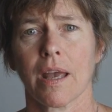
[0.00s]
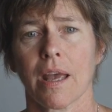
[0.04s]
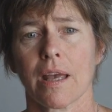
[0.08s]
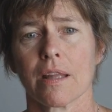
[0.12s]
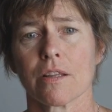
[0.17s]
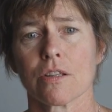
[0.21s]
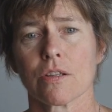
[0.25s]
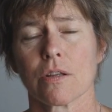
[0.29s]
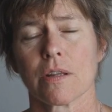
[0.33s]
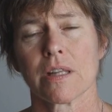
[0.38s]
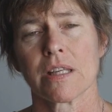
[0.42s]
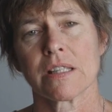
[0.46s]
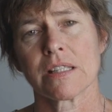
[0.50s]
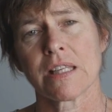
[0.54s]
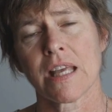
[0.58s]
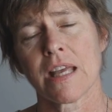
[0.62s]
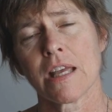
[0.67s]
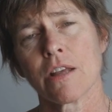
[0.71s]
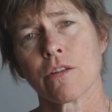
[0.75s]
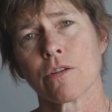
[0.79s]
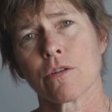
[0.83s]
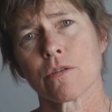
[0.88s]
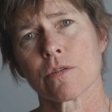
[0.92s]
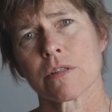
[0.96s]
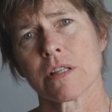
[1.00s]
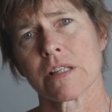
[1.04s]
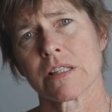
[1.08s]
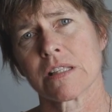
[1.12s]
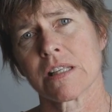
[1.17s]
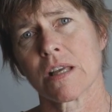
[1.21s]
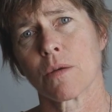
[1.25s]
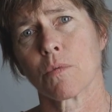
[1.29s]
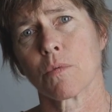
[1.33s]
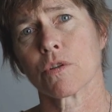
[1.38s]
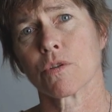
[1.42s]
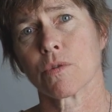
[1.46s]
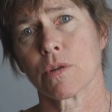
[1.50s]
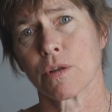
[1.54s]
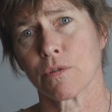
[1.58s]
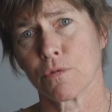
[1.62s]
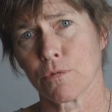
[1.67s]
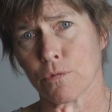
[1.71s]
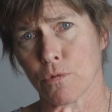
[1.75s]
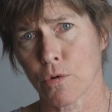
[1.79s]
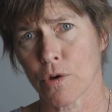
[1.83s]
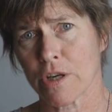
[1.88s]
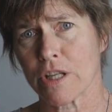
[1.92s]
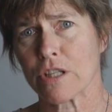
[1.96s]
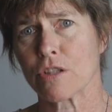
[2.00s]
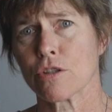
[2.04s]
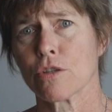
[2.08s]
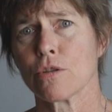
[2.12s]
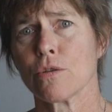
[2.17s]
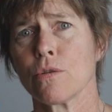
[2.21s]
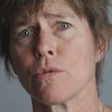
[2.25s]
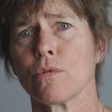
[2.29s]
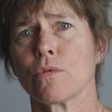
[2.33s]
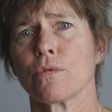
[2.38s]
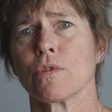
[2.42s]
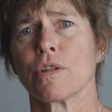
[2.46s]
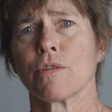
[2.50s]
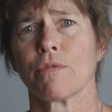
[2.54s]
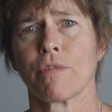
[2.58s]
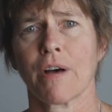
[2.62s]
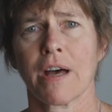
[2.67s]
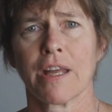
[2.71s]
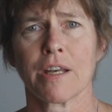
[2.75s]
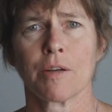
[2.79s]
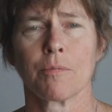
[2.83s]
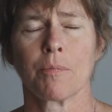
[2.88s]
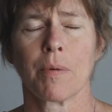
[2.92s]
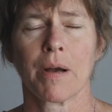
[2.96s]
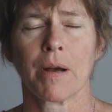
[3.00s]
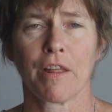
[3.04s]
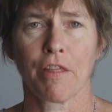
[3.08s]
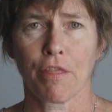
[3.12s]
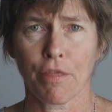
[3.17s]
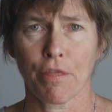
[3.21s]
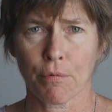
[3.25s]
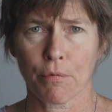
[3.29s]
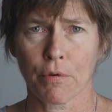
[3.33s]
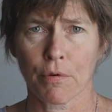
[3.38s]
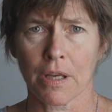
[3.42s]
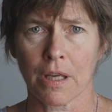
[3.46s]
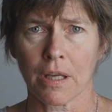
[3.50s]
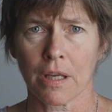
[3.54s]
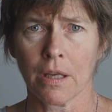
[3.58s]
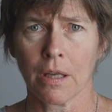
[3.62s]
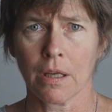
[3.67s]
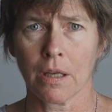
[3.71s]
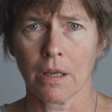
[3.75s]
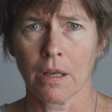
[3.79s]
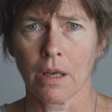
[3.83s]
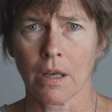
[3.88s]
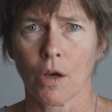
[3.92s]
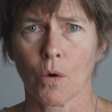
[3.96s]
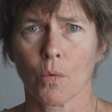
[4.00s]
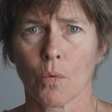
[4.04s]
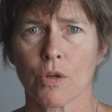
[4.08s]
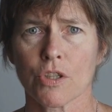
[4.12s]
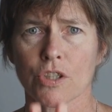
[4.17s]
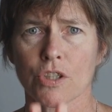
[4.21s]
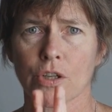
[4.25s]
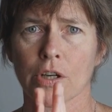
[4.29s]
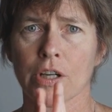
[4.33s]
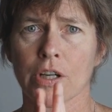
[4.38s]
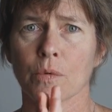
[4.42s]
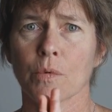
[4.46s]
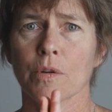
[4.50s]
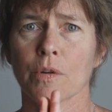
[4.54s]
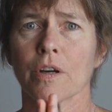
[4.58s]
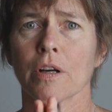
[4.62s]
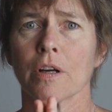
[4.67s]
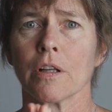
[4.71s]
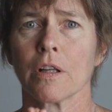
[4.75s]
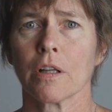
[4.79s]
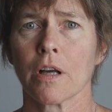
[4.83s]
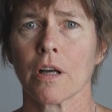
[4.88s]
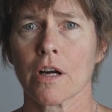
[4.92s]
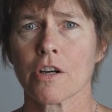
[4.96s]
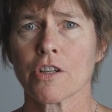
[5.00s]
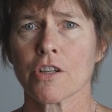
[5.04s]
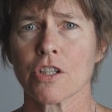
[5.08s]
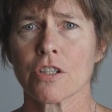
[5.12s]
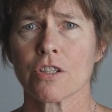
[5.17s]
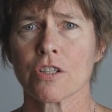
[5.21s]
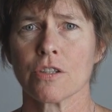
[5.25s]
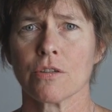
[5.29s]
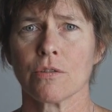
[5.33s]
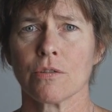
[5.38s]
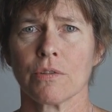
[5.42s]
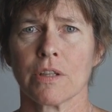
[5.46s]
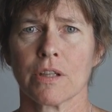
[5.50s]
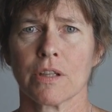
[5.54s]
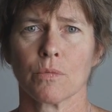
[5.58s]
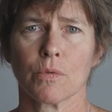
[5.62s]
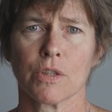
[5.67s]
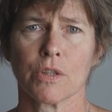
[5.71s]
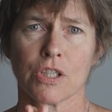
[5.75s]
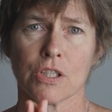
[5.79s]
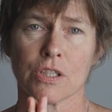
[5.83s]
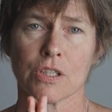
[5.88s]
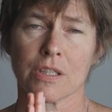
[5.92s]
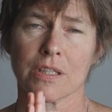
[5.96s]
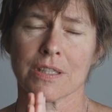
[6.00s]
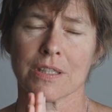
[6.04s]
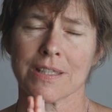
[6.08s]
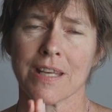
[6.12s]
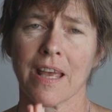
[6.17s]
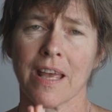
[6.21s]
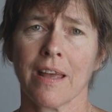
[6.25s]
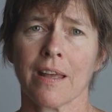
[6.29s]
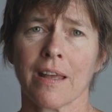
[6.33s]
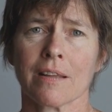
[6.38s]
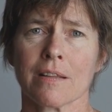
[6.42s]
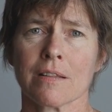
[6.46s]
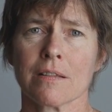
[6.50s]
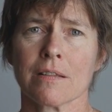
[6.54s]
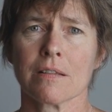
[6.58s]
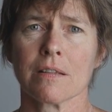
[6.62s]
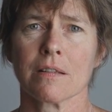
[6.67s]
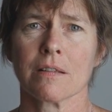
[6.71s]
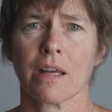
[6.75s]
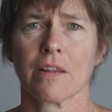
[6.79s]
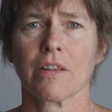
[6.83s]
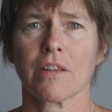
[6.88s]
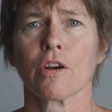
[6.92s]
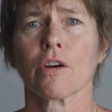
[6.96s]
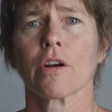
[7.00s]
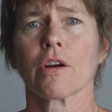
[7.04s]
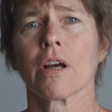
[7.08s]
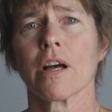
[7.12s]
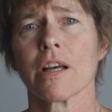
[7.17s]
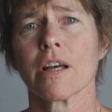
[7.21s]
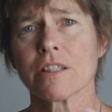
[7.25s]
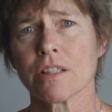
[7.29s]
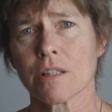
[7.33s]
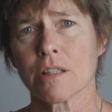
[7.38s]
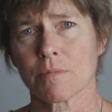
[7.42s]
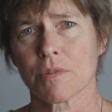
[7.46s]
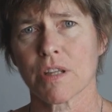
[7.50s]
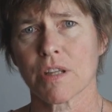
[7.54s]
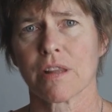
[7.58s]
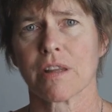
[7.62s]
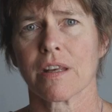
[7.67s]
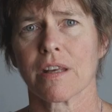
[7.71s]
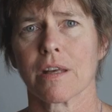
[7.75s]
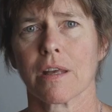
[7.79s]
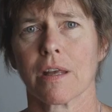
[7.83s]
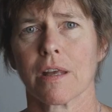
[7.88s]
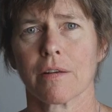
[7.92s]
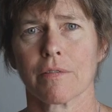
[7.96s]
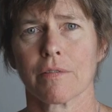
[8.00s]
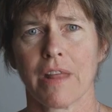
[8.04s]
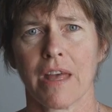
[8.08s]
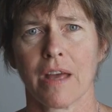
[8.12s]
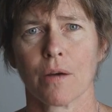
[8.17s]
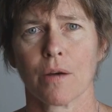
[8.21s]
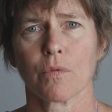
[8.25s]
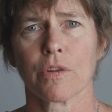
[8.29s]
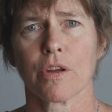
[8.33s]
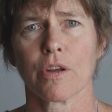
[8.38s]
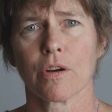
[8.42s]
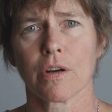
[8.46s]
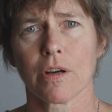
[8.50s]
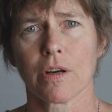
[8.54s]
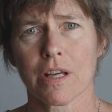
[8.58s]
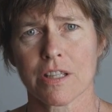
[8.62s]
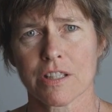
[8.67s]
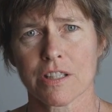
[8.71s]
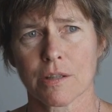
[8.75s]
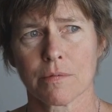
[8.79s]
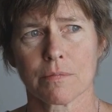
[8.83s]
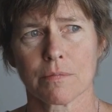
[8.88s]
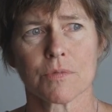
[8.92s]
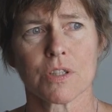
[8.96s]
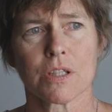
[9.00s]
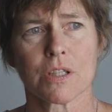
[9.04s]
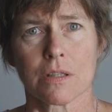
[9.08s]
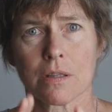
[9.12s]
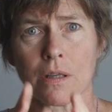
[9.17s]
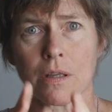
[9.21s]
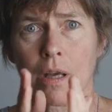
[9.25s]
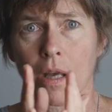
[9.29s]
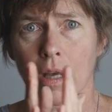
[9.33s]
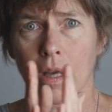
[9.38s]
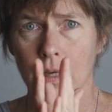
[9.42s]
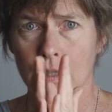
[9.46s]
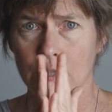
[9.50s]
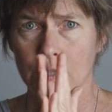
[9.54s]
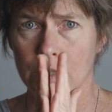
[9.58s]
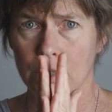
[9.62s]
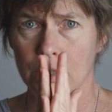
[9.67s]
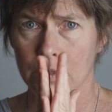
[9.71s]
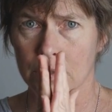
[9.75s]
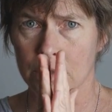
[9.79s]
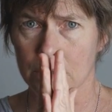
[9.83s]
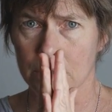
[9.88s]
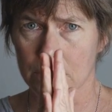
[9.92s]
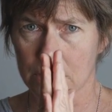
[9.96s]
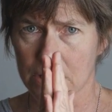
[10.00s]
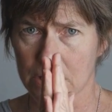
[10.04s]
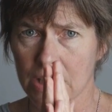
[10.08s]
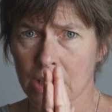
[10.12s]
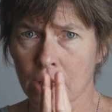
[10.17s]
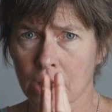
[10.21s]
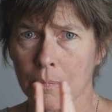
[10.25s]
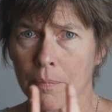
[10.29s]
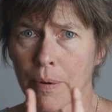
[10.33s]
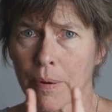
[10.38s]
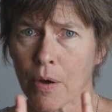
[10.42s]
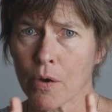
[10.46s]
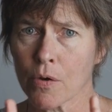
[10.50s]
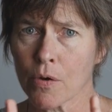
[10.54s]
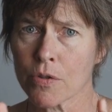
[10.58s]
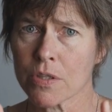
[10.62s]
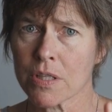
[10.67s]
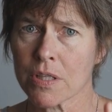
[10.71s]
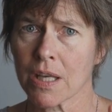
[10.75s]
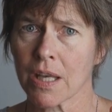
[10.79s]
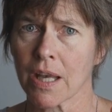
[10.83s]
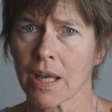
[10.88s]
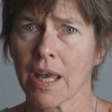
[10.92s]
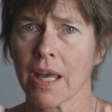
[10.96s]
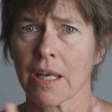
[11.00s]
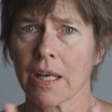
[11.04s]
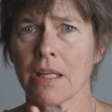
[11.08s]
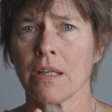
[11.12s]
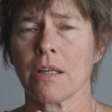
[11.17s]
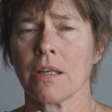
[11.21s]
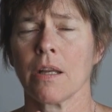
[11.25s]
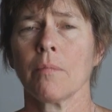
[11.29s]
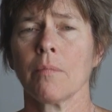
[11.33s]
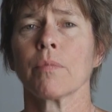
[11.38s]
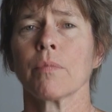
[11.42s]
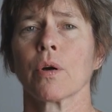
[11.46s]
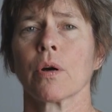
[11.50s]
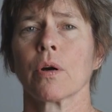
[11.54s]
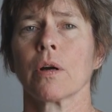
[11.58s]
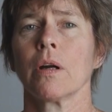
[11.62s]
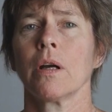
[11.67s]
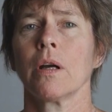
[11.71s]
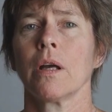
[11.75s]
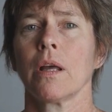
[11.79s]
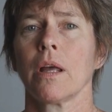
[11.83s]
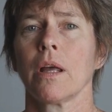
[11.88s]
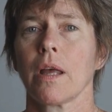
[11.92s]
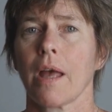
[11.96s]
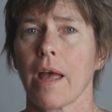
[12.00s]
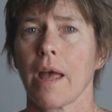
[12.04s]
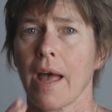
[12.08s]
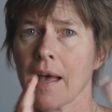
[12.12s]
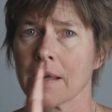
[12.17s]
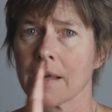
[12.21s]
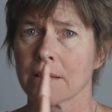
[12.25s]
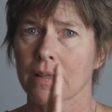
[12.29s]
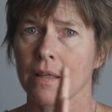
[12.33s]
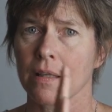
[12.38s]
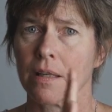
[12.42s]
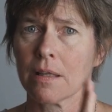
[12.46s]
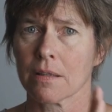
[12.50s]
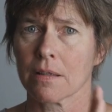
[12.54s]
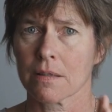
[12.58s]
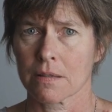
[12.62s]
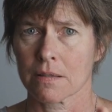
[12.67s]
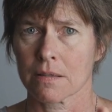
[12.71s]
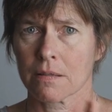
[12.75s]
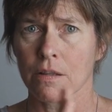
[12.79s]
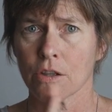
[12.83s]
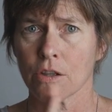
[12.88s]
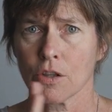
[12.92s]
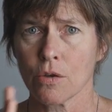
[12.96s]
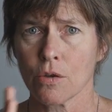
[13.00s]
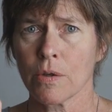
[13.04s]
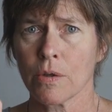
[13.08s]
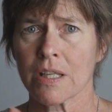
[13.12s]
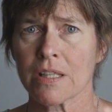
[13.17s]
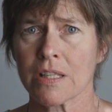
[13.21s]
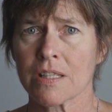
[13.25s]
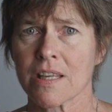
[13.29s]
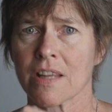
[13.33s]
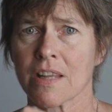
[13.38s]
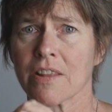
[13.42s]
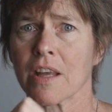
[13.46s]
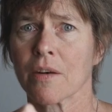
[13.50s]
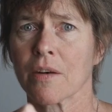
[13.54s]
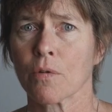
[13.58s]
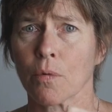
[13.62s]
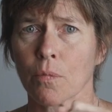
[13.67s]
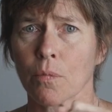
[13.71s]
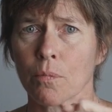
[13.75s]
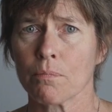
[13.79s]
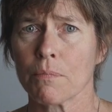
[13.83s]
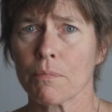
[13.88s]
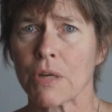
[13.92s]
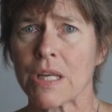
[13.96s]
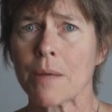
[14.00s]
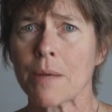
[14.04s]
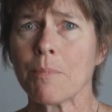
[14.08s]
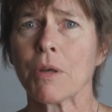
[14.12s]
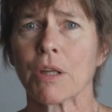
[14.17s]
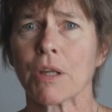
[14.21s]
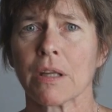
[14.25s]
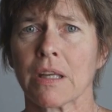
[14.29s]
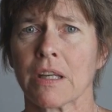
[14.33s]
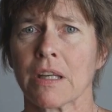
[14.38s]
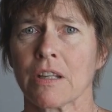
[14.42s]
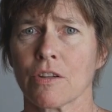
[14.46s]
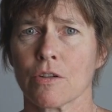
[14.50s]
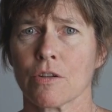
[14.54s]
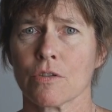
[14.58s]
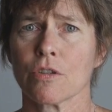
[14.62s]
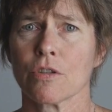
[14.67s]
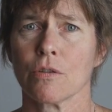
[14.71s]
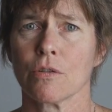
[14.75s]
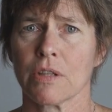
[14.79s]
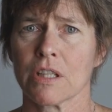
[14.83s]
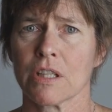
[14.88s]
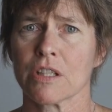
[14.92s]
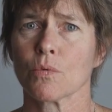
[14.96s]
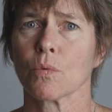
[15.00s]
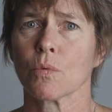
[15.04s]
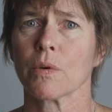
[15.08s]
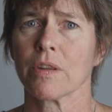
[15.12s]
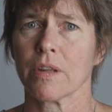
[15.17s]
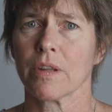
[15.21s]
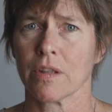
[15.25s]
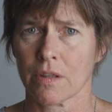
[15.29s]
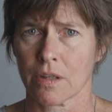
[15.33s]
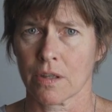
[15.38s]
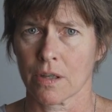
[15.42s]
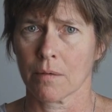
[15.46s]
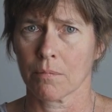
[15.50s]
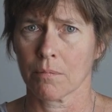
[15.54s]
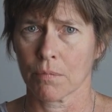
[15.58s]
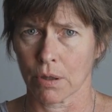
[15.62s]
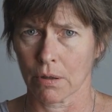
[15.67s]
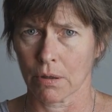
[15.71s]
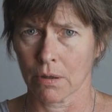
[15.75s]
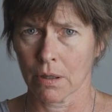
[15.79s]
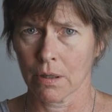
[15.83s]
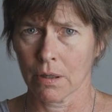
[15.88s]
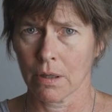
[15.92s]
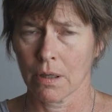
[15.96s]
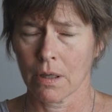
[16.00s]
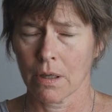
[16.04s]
And so they take those, let's say we're doing 42 divided by 3. We're starting with our largest unit, which is the tens, and they're accustomed to thinking of that. They're accustomed to decomposing any number as its units and then manipulating those units within the number.